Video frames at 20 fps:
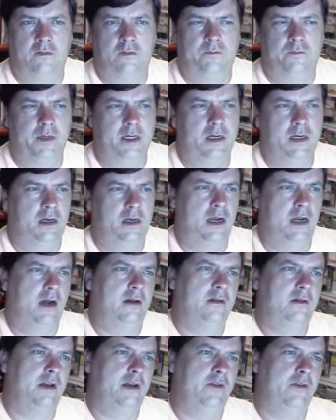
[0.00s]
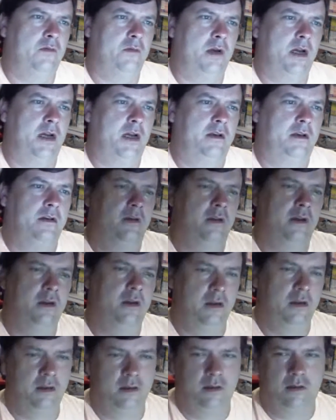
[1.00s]
Figured it out. Never mind.
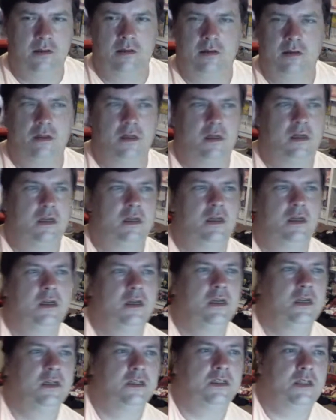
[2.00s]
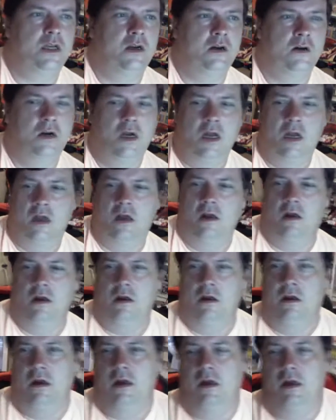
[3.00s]
So
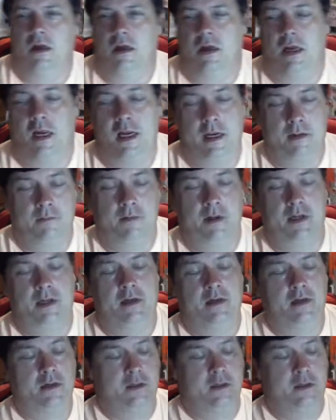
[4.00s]
anyway,